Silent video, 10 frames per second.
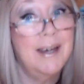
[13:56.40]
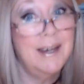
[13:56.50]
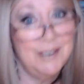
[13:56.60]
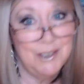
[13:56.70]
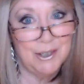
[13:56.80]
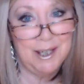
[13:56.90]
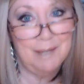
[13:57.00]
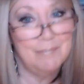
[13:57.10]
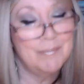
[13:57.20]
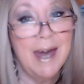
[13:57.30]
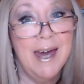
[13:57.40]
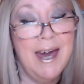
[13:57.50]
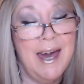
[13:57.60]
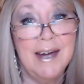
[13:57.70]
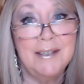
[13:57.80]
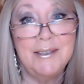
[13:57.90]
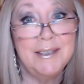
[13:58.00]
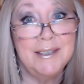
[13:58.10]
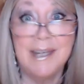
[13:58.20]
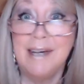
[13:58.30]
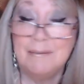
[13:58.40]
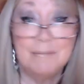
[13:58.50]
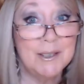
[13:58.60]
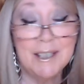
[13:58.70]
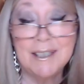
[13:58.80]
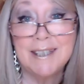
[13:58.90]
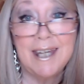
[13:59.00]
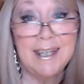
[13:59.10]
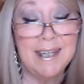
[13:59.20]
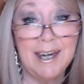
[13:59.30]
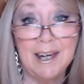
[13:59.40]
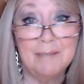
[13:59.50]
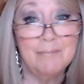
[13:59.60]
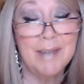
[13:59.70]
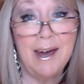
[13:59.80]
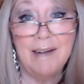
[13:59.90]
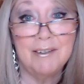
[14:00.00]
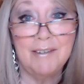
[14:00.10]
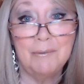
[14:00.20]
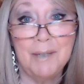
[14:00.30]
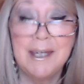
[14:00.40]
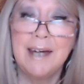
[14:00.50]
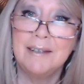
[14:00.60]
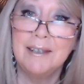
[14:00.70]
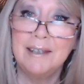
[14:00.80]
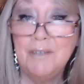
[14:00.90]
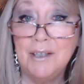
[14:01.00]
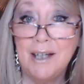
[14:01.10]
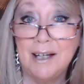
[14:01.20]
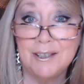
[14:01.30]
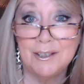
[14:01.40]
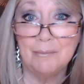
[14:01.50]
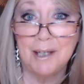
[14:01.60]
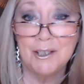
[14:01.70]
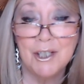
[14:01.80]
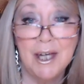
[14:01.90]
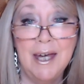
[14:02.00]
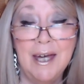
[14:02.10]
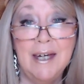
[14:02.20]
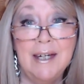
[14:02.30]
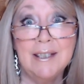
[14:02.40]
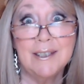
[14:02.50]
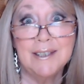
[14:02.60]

enjoy it. And again. so just take care. Have a great weekend. Love you guys so much. So